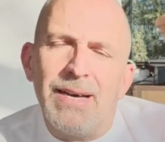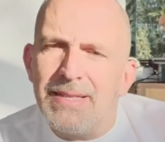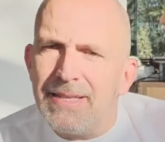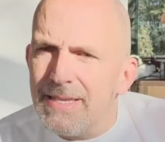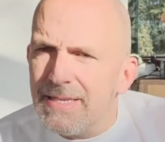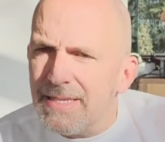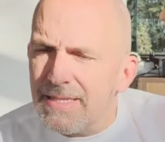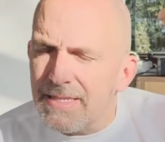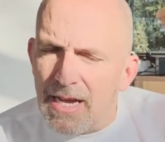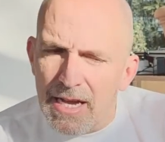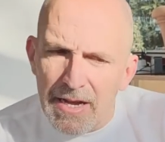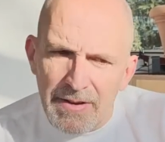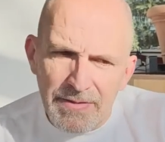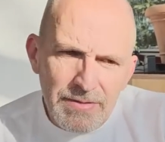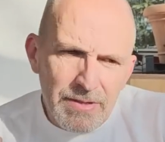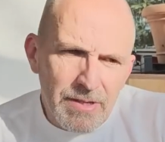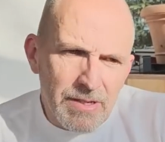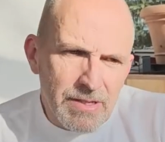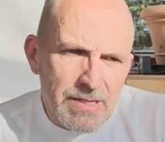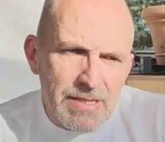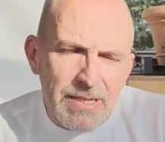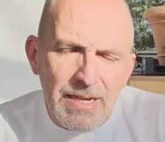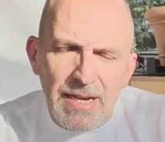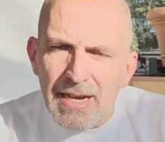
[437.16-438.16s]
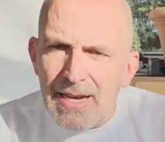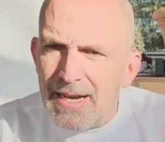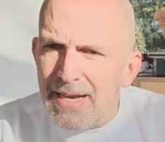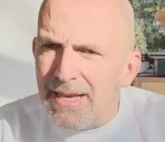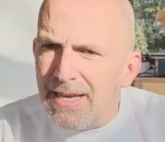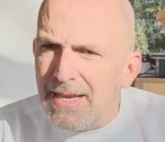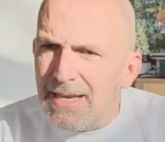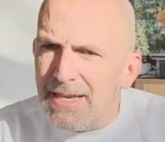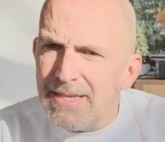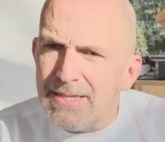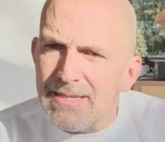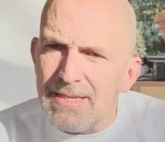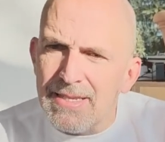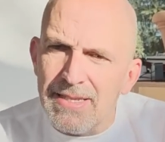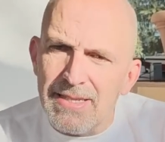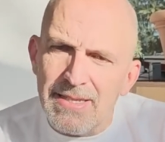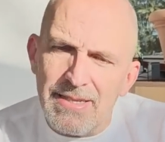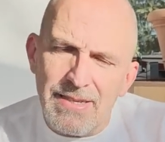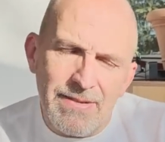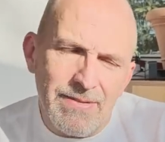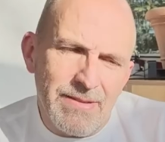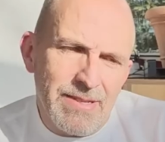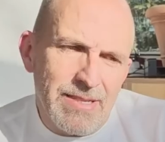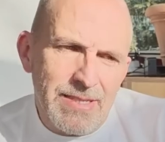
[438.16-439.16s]
these dive talk guys, and
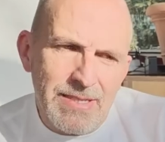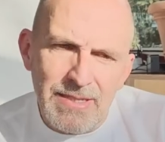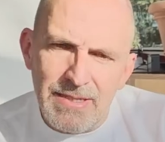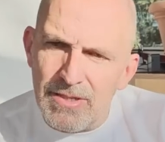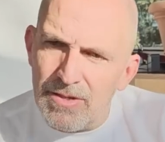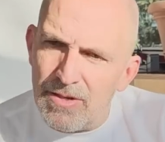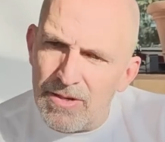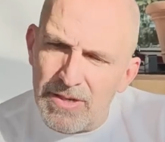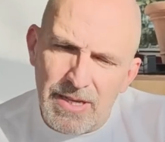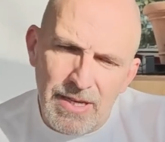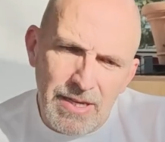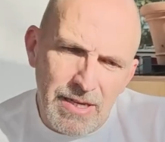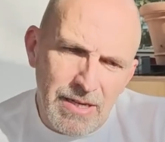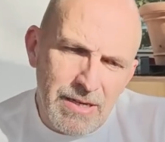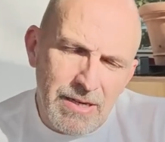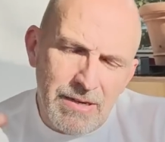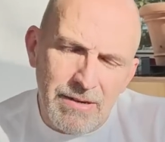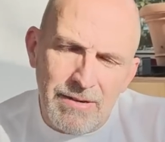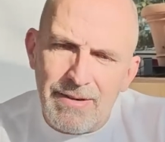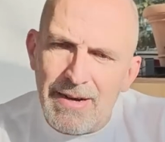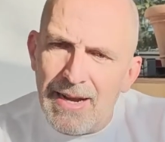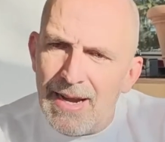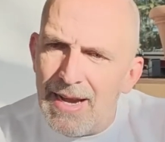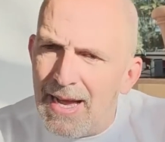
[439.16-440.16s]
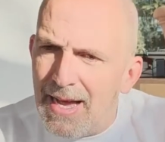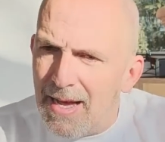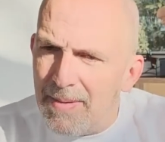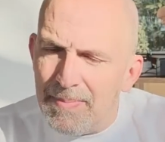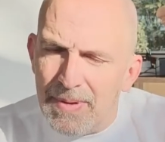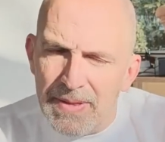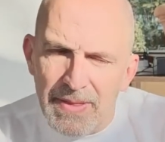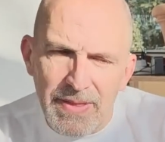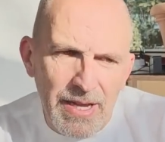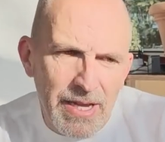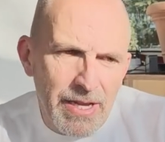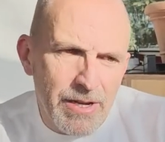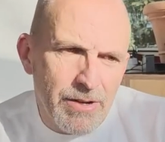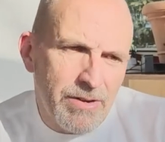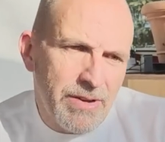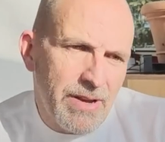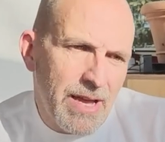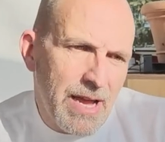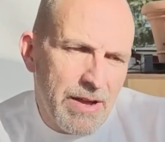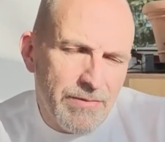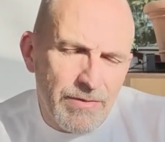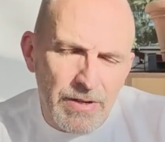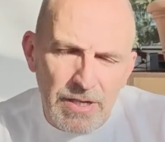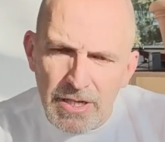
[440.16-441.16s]
they're just talking crap, and they don't
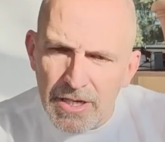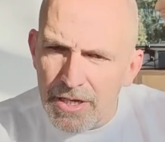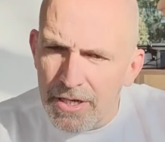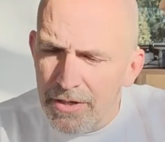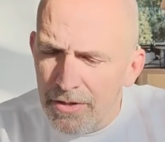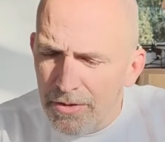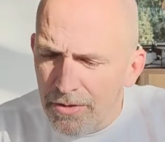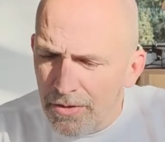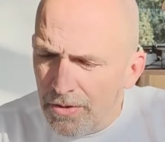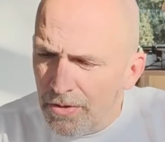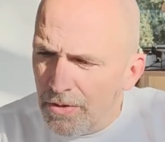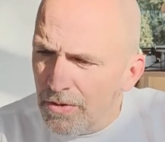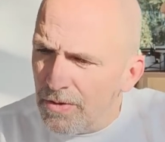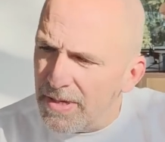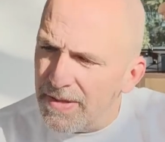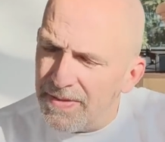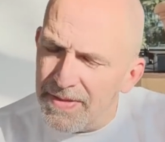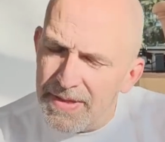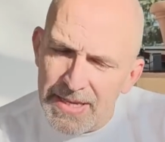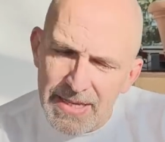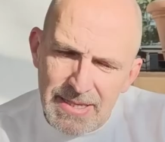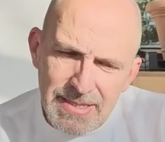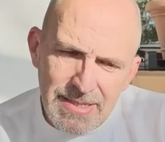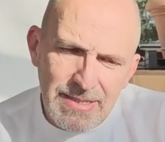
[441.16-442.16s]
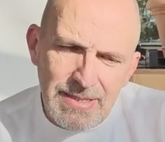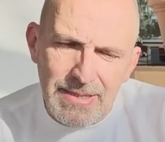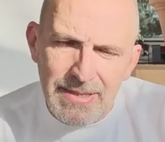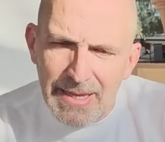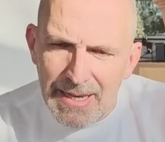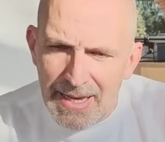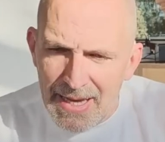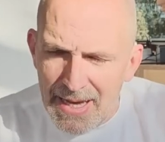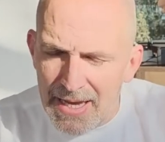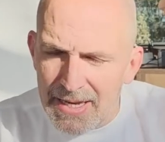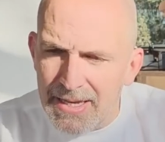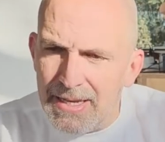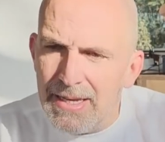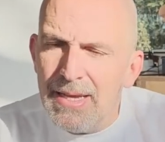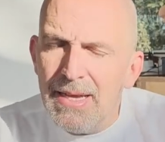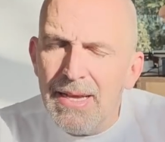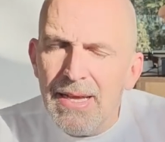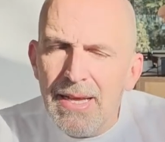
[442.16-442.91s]
have a clue, and this and that.